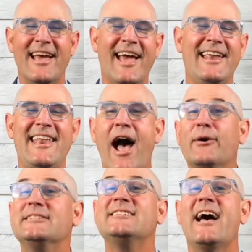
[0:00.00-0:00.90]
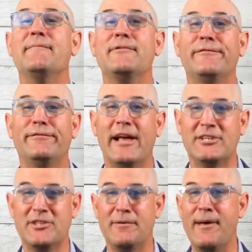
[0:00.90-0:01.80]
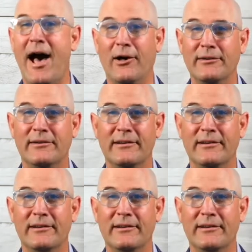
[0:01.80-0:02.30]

and now it's time to flesh them out.